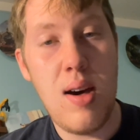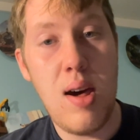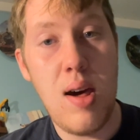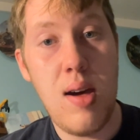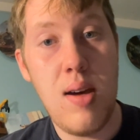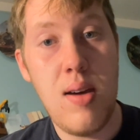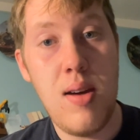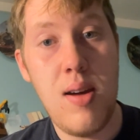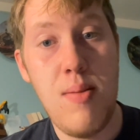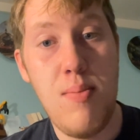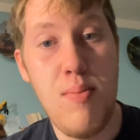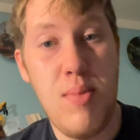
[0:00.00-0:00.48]

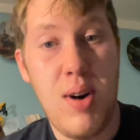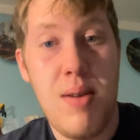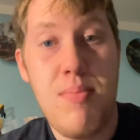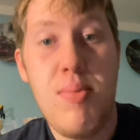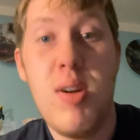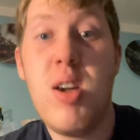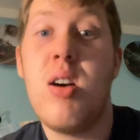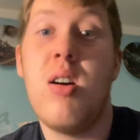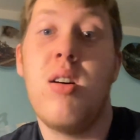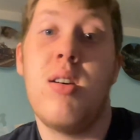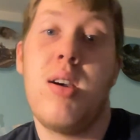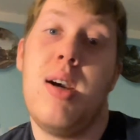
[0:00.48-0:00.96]
It might
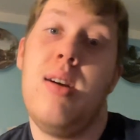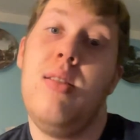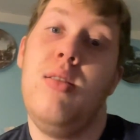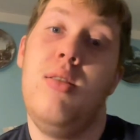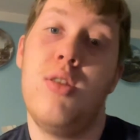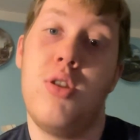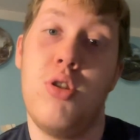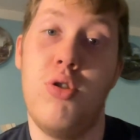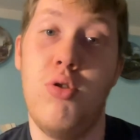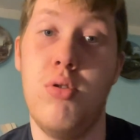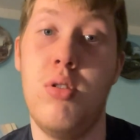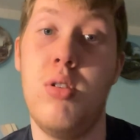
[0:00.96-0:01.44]
be got
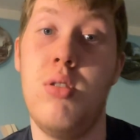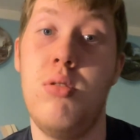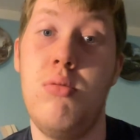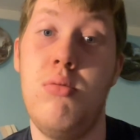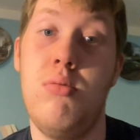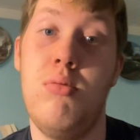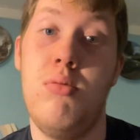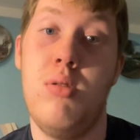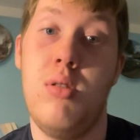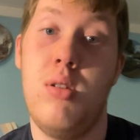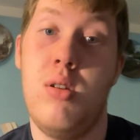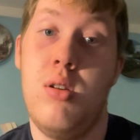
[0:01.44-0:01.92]
cancelled.
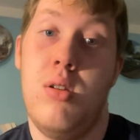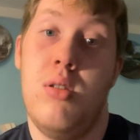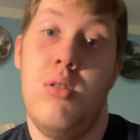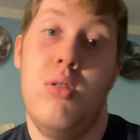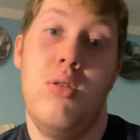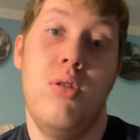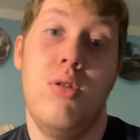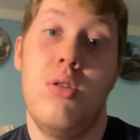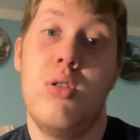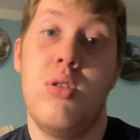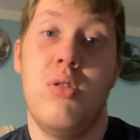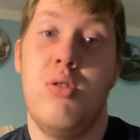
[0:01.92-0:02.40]
I'm not
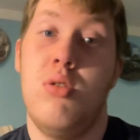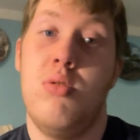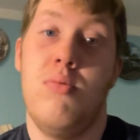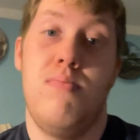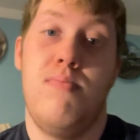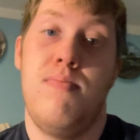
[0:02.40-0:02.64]
too sure.